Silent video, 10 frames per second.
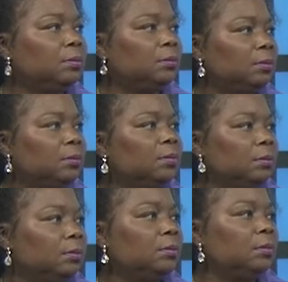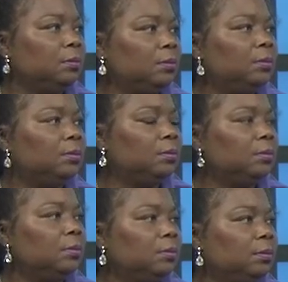
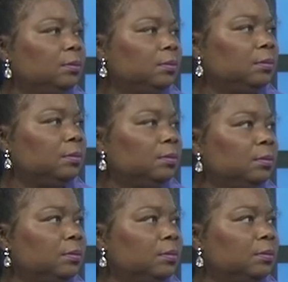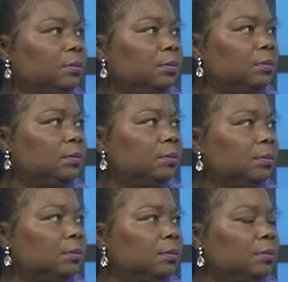
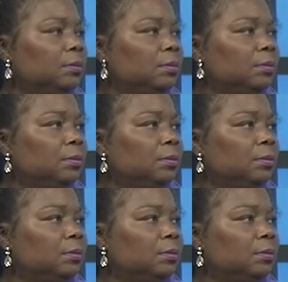The person shown says nothing.